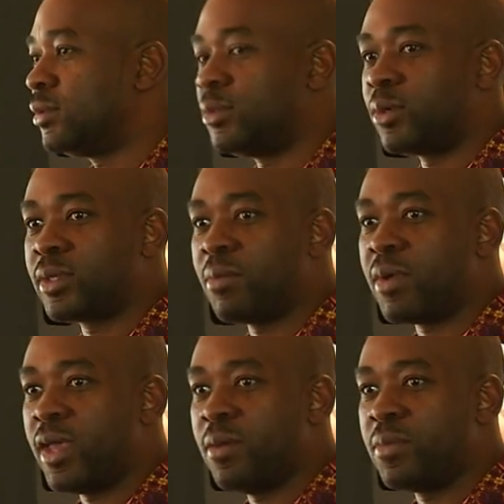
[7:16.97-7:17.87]
Dr.
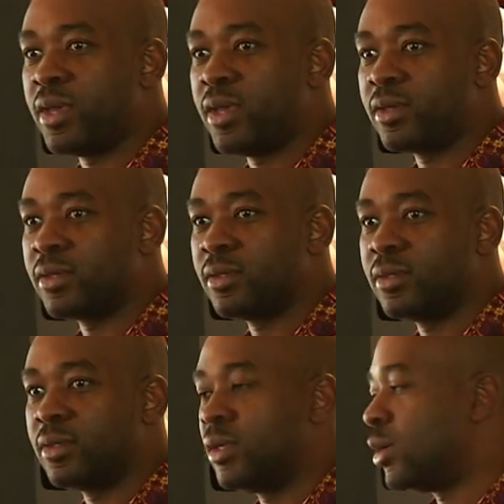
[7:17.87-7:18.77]
Mahembe.
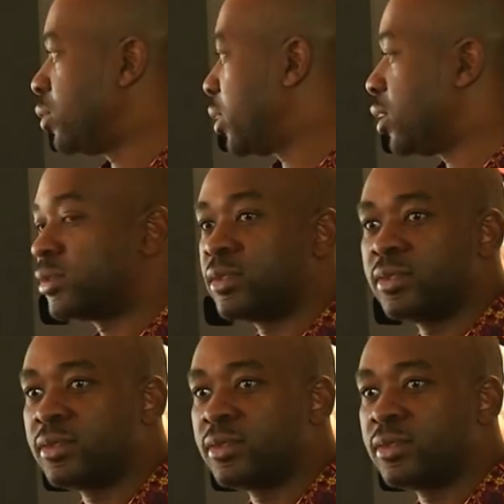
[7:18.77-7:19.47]
Who else?